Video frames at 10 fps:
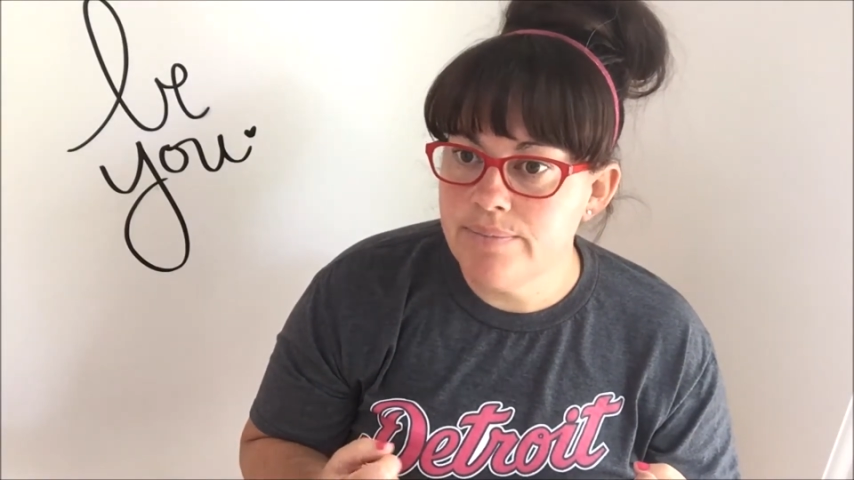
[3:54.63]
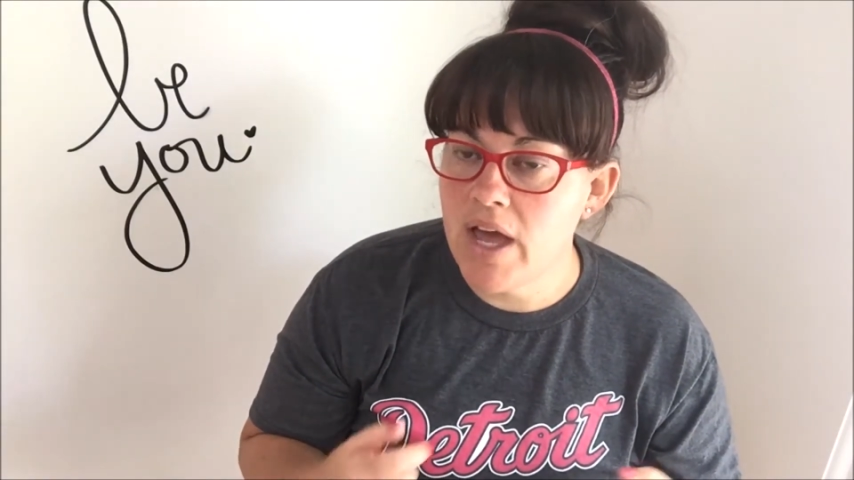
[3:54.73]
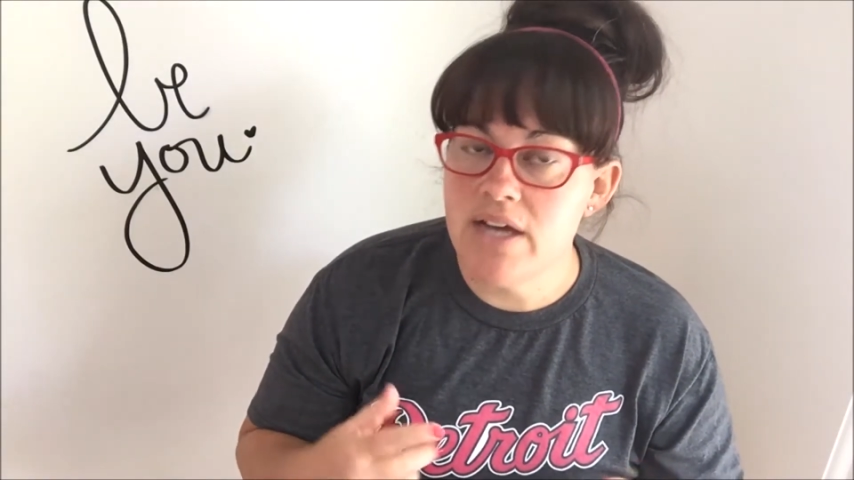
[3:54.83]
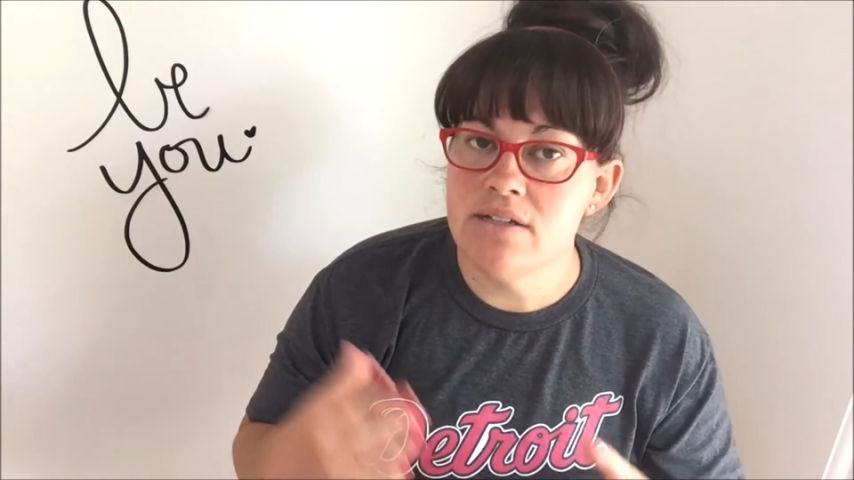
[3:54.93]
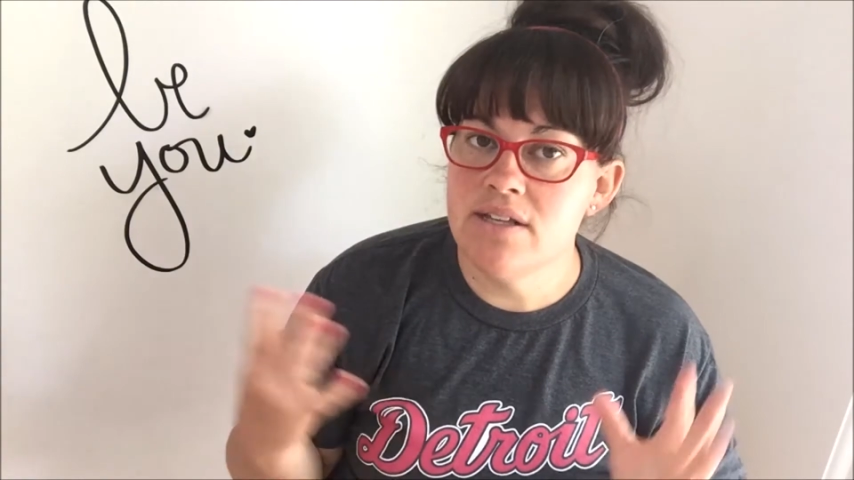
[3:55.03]

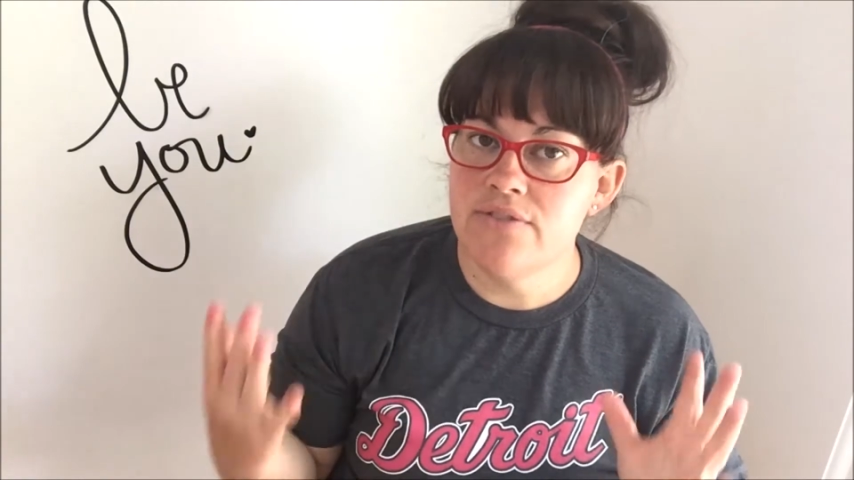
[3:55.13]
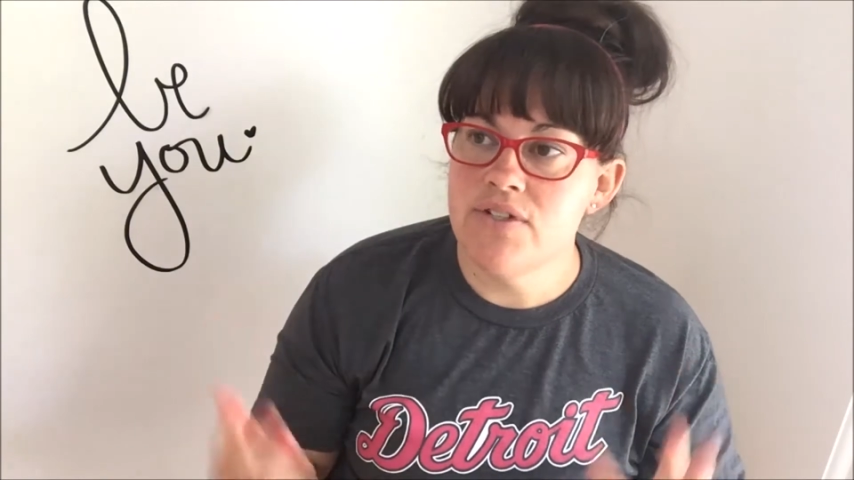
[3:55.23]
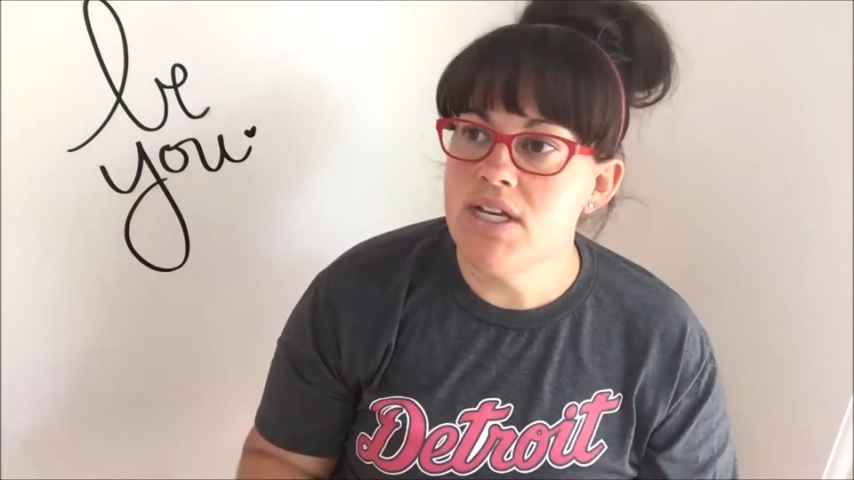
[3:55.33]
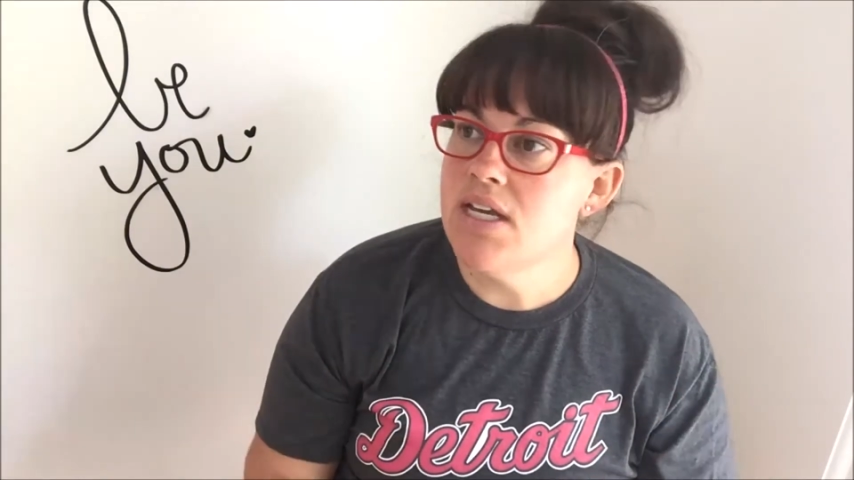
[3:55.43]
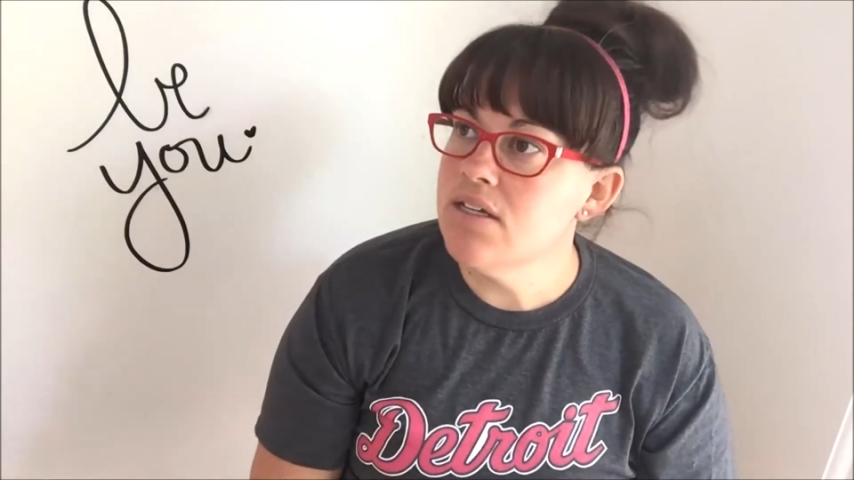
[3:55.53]
I just have
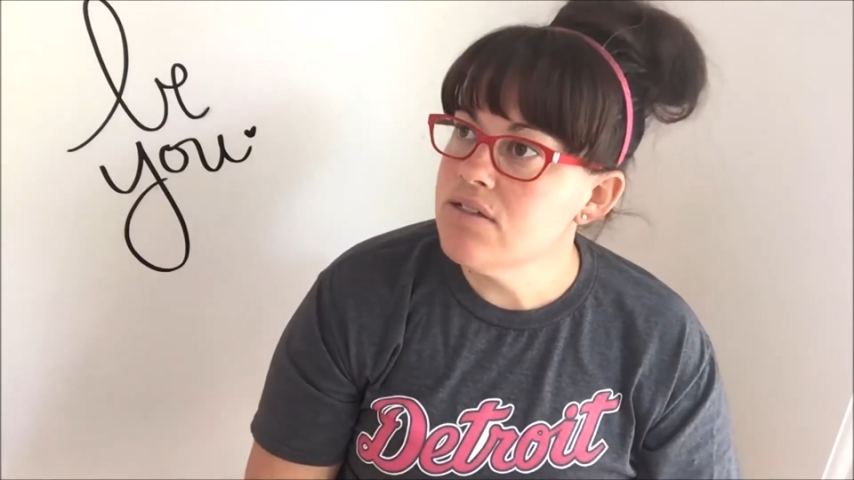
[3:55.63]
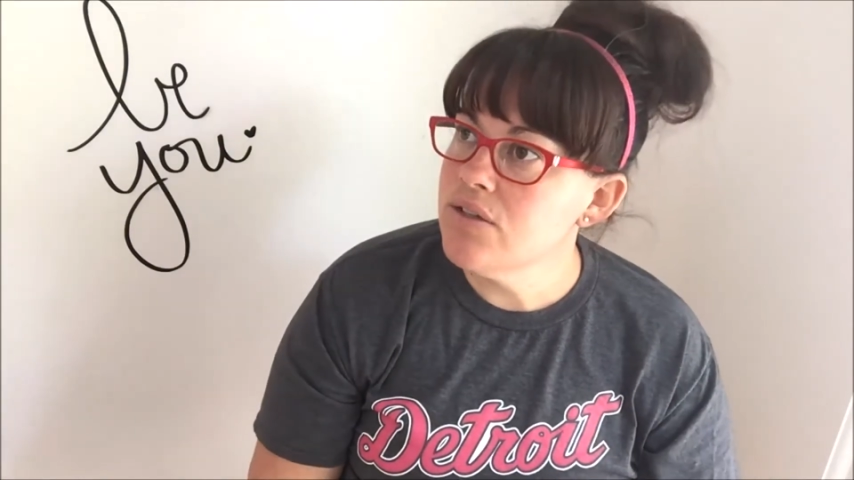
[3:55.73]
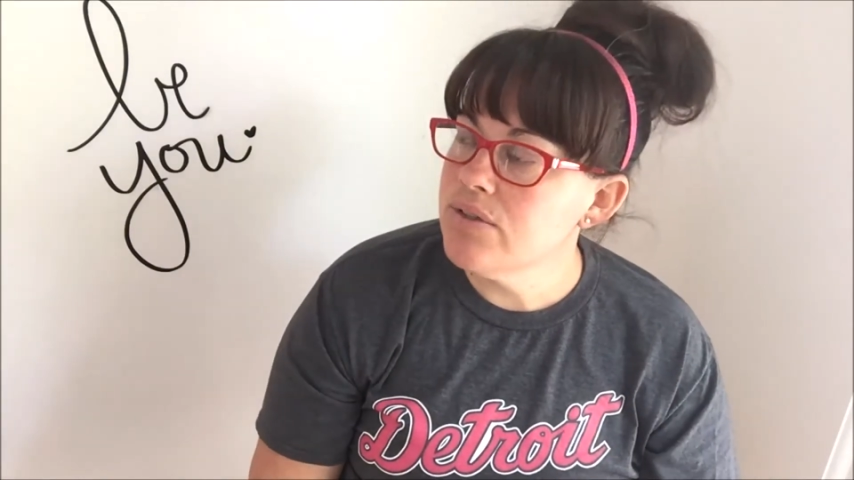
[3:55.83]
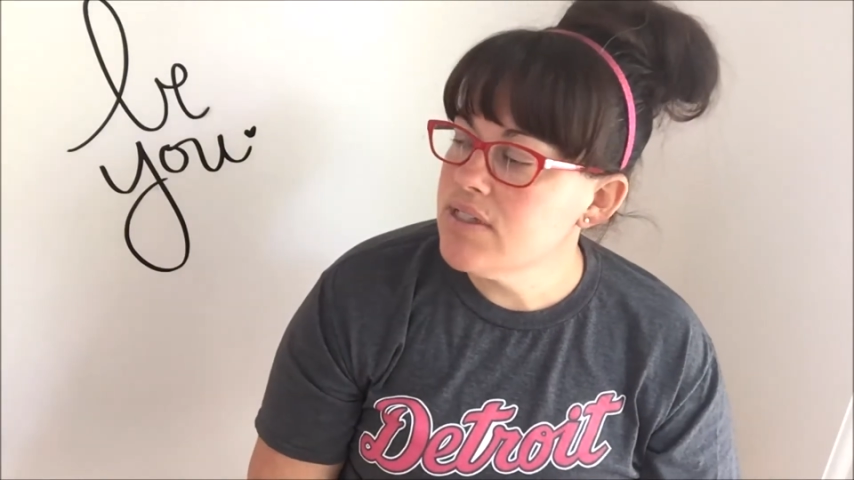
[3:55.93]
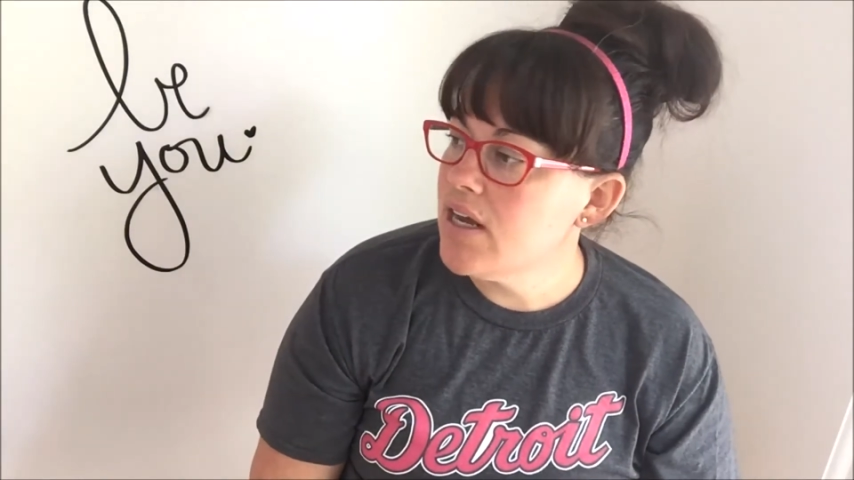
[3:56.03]
to eat it
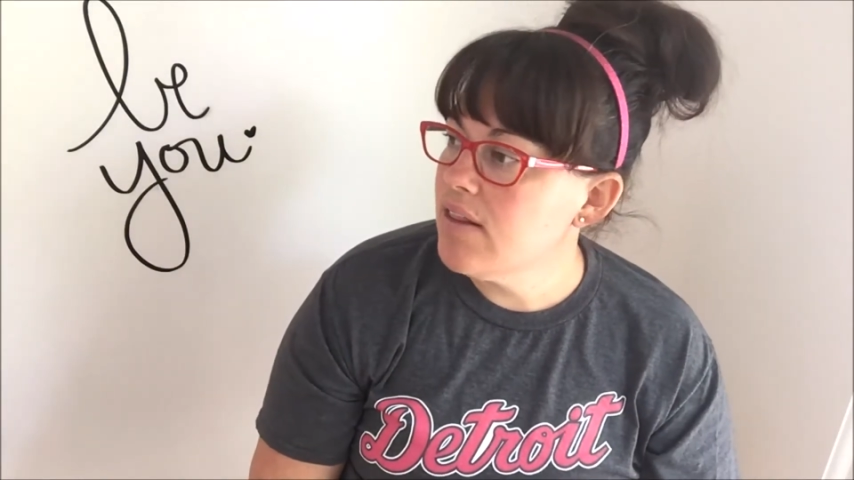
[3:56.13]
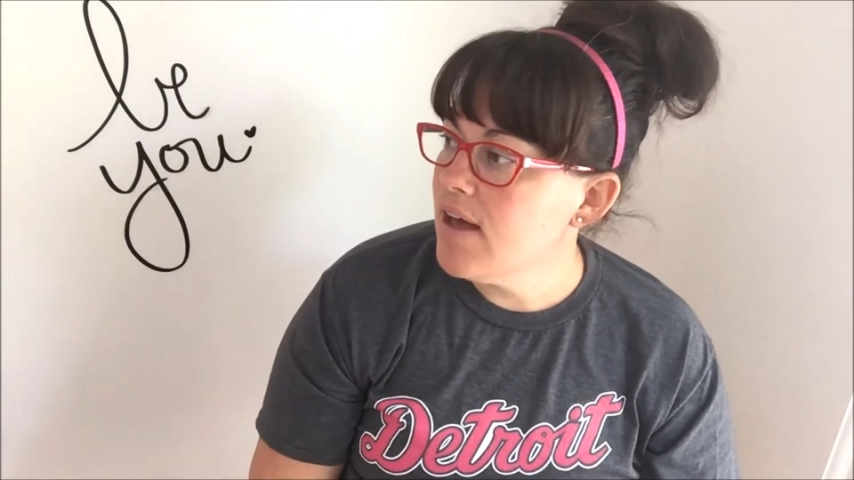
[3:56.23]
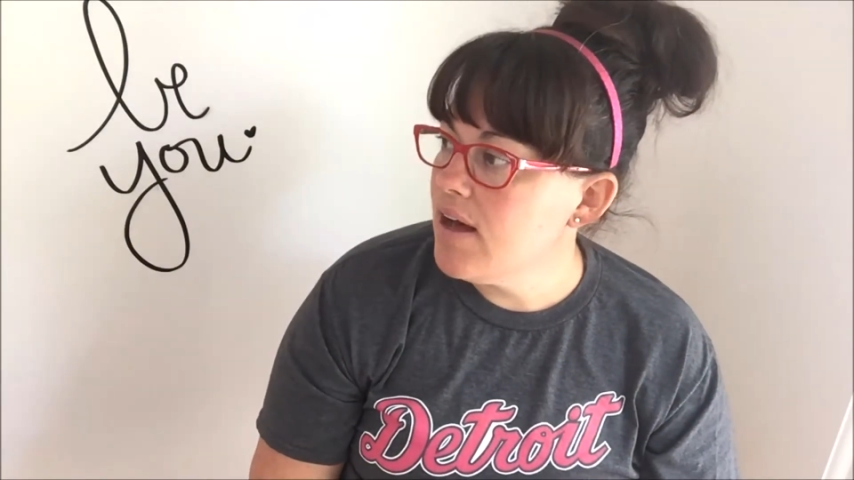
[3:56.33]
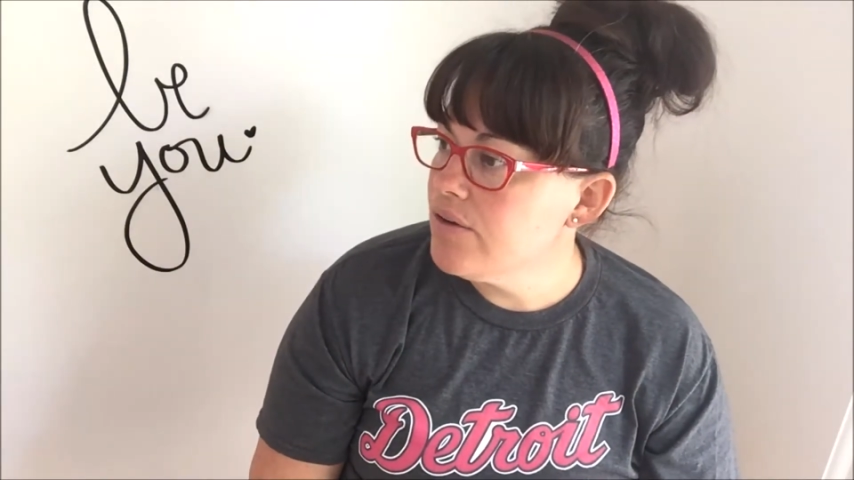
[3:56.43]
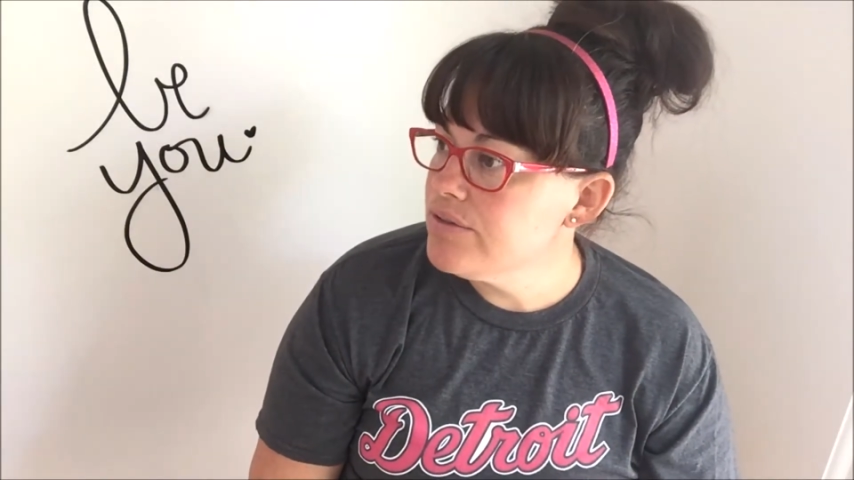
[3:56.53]
so it's out of the
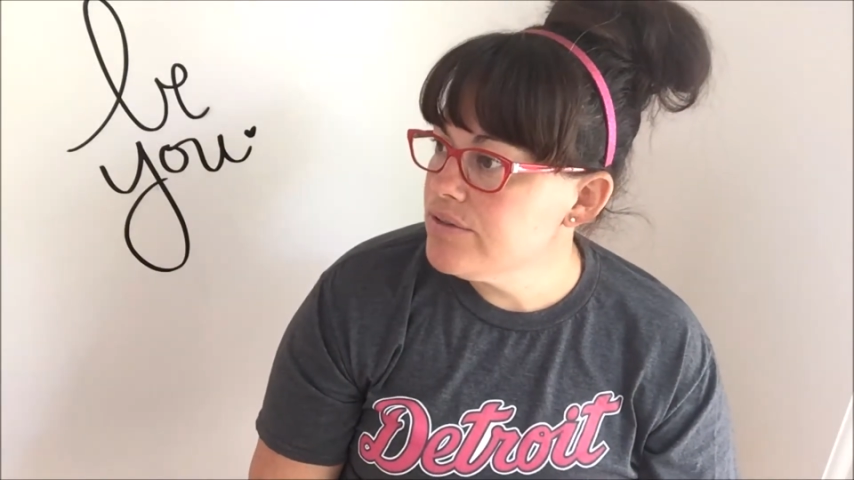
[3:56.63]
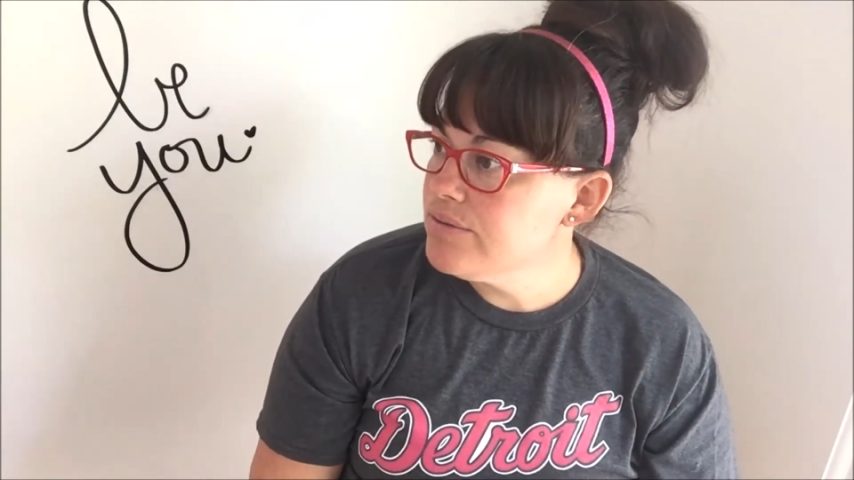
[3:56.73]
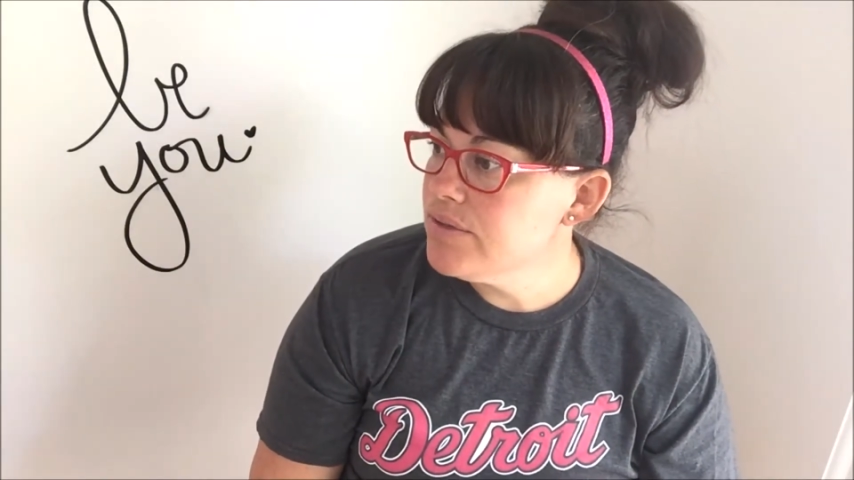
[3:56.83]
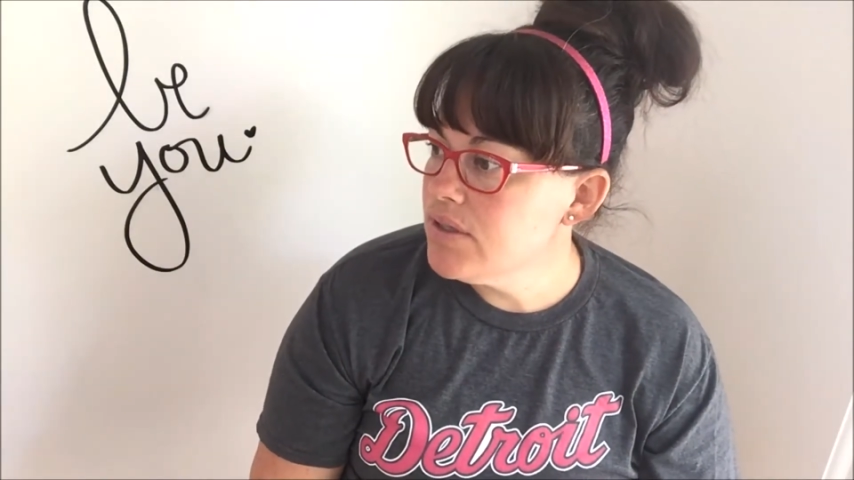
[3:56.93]
house.